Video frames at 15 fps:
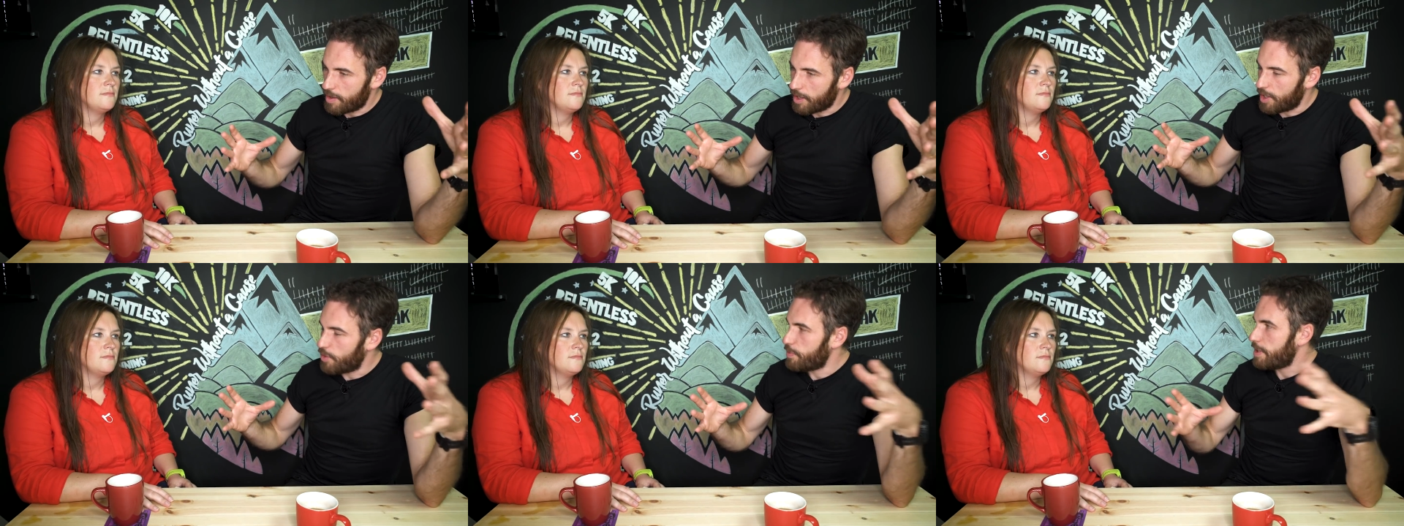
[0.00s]

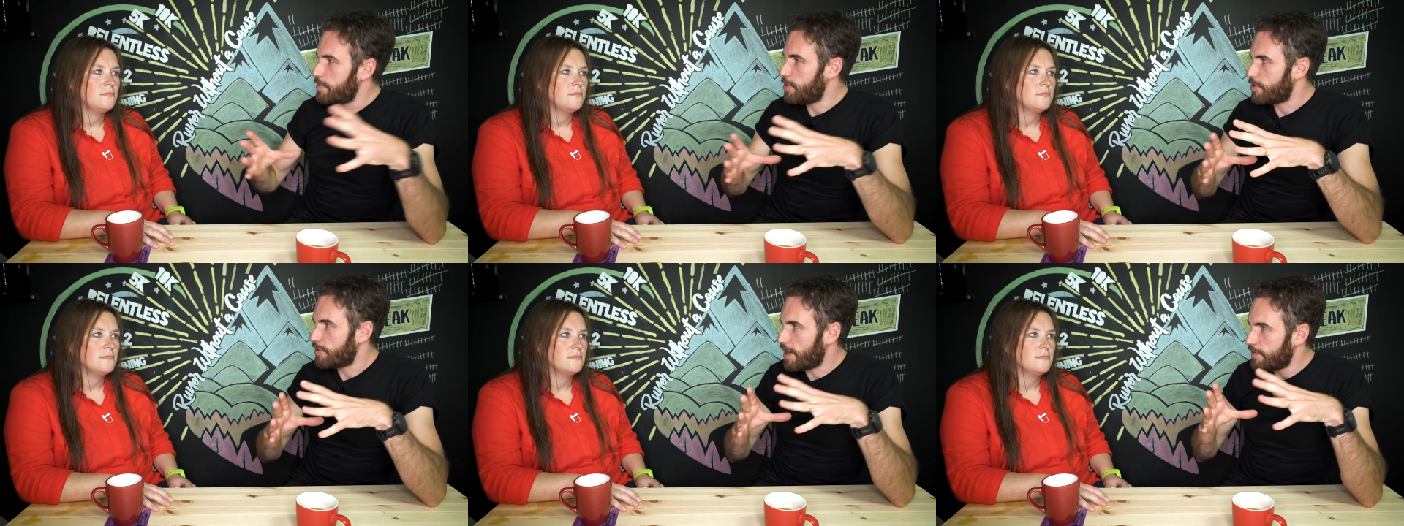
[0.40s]
Speaker 1: a lot of
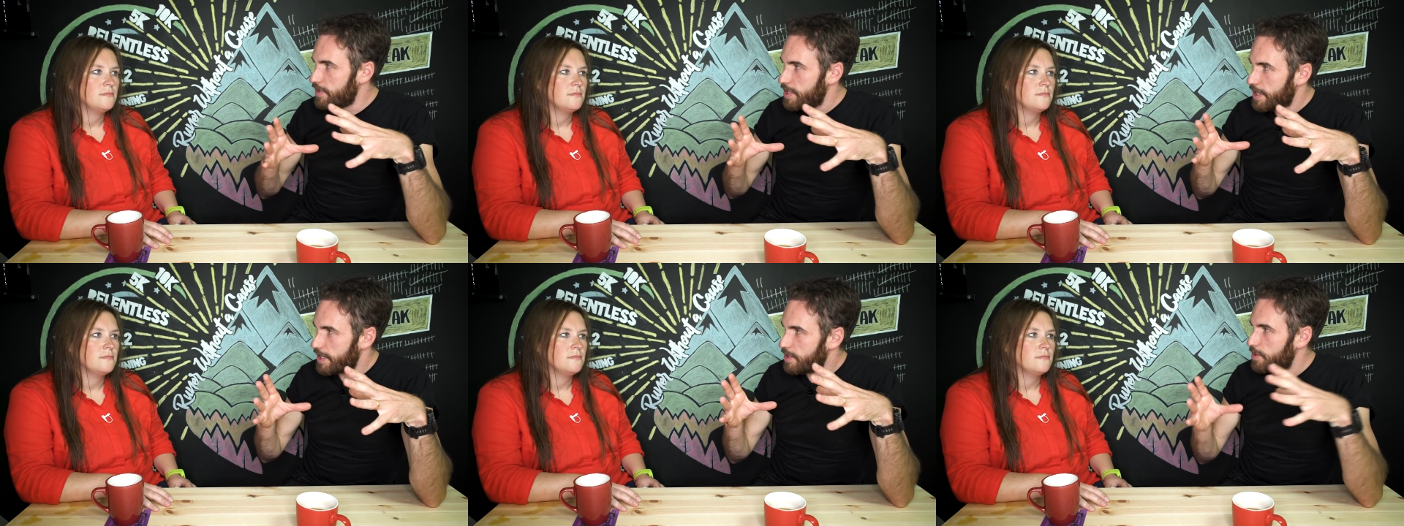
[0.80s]
people
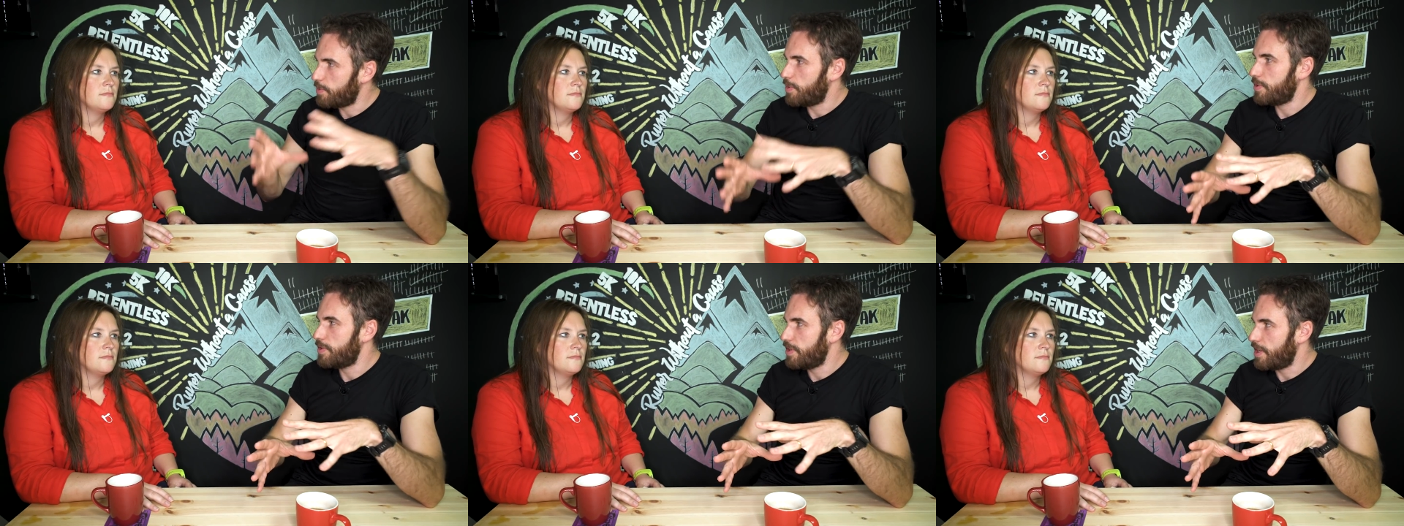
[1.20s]
gravitate
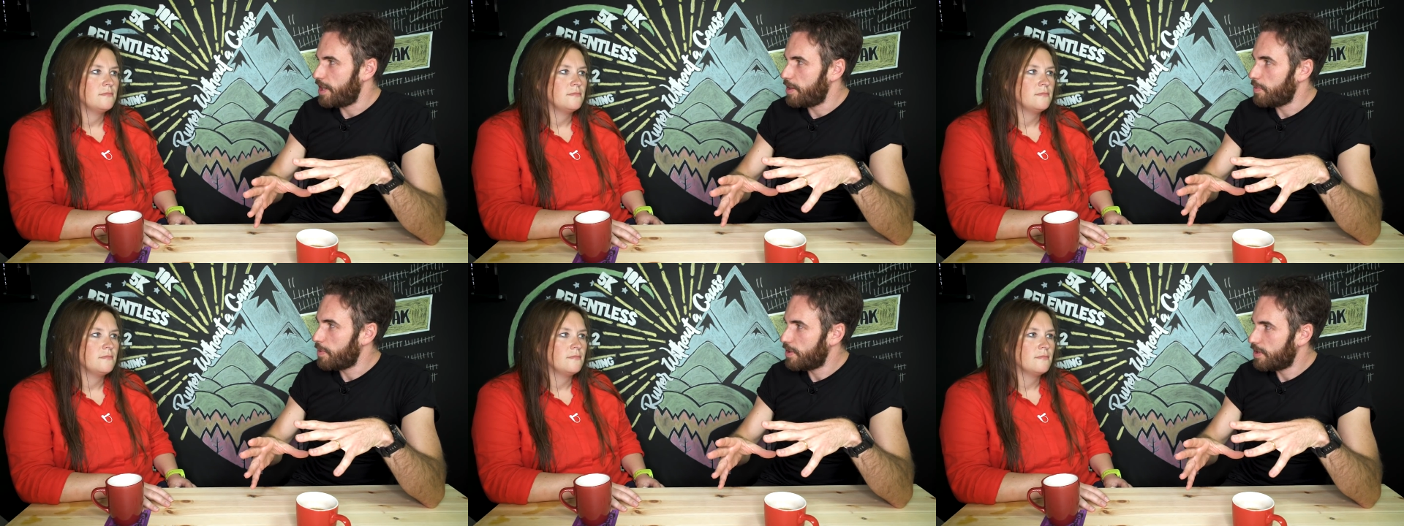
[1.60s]
towards
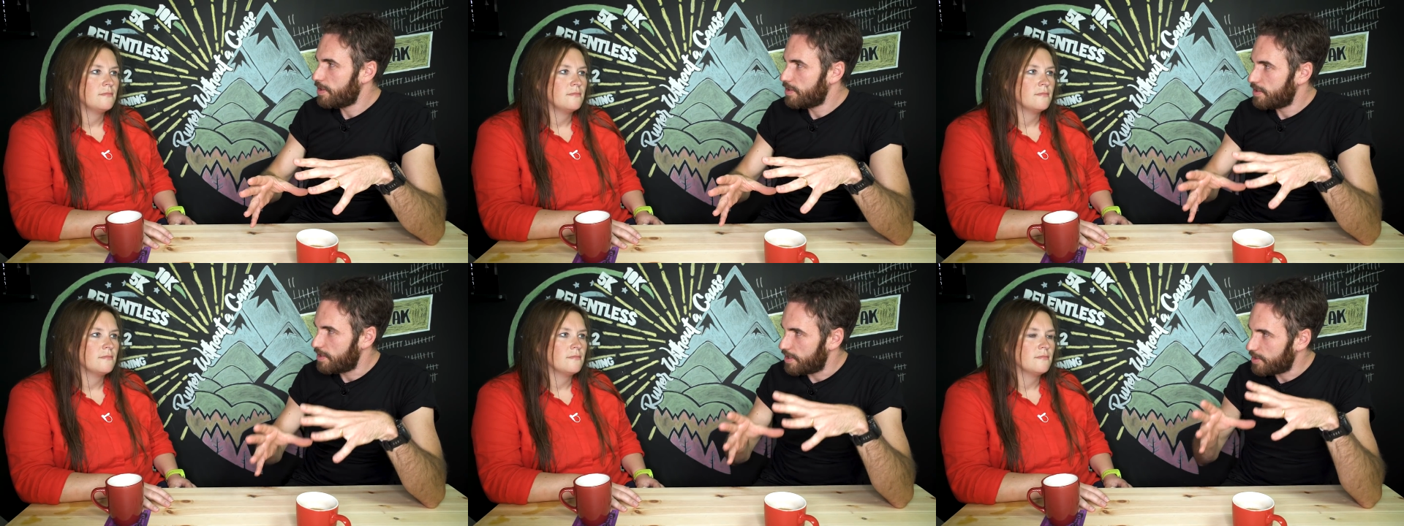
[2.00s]
you
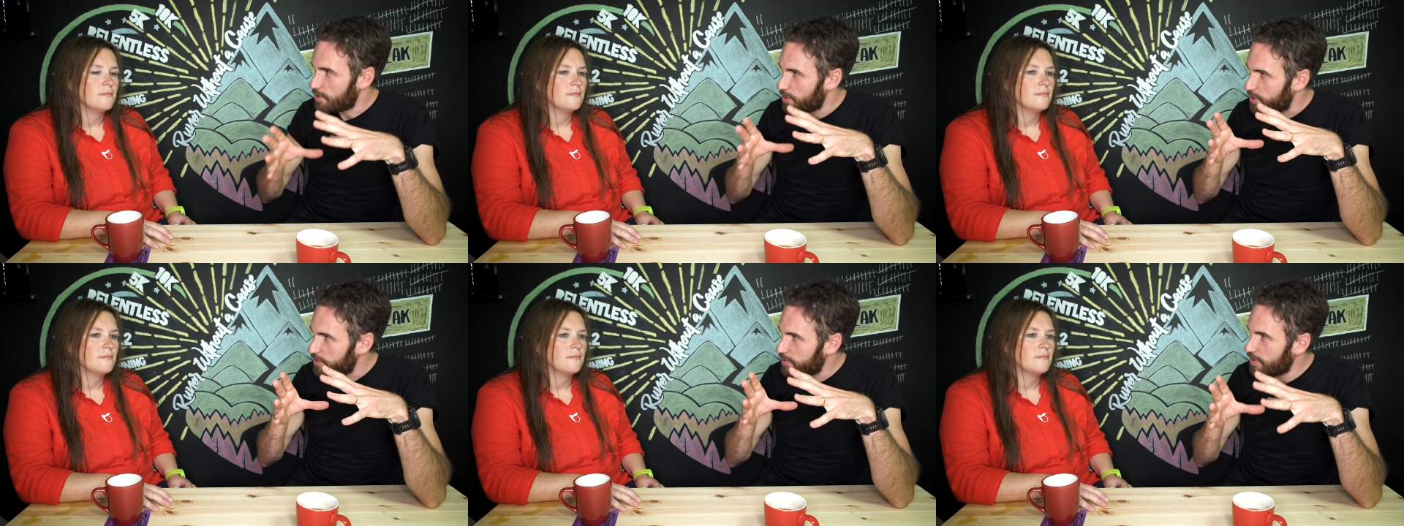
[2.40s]
to
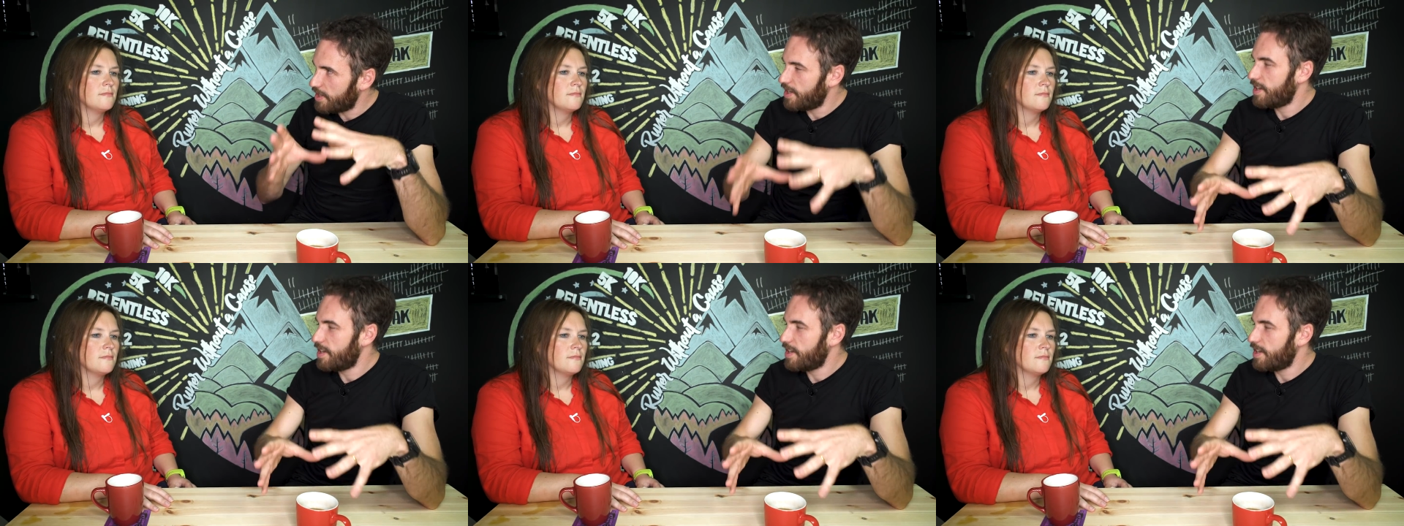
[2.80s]
sort of